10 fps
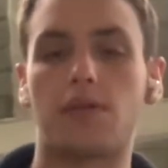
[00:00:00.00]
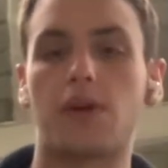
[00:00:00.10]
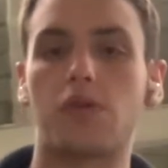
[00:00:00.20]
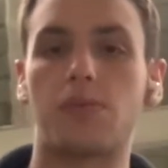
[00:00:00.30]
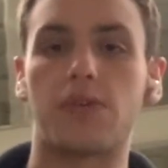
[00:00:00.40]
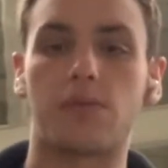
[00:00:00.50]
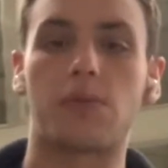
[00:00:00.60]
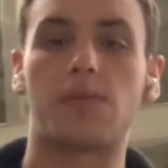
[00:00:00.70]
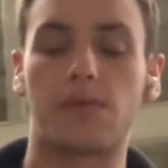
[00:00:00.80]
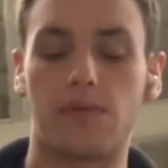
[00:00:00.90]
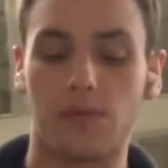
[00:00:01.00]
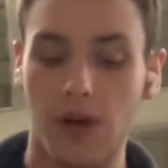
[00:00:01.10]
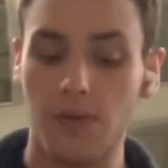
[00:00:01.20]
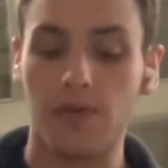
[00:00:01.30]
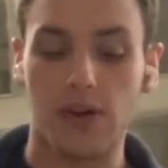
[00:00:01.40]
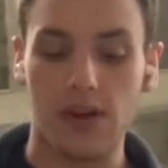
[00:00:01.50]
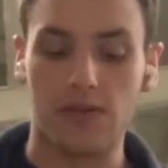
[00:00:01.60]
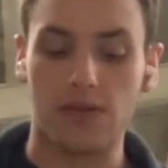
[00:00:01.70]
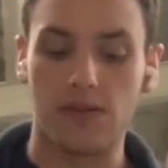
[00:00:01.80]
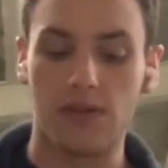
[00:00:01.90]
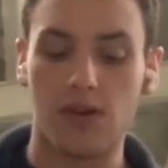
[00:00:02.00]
there would be some ramifications.